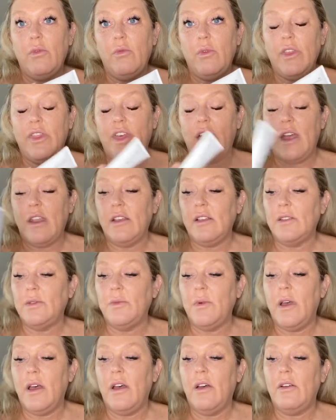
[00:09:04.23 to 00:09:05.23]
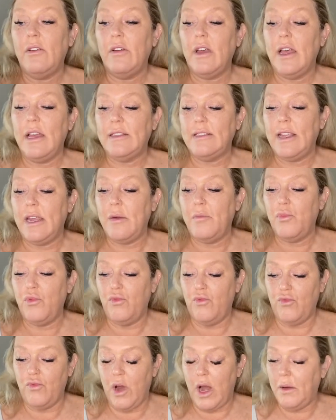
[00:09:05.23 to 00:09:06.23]
with that as well as a
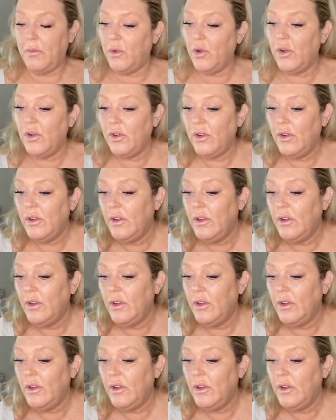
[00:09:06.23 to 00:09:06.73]
primer.